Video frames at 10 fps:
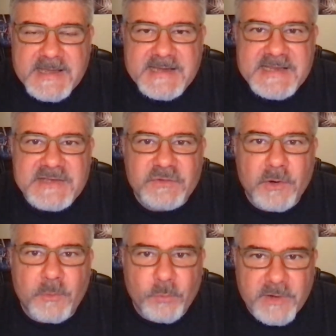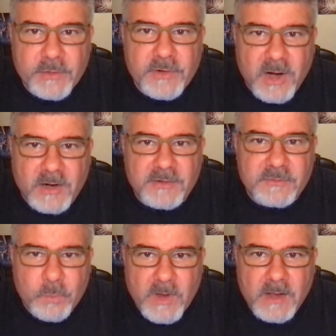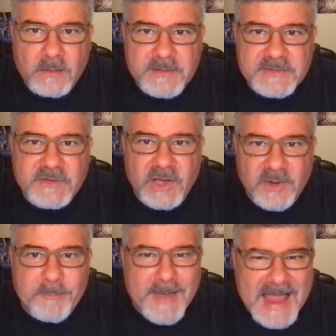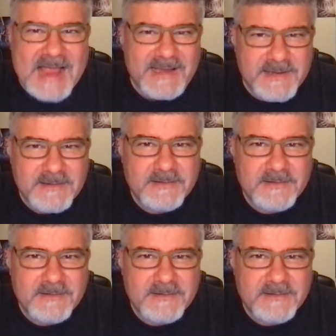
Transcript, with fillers: And he's our rear guard as well. He's got our back.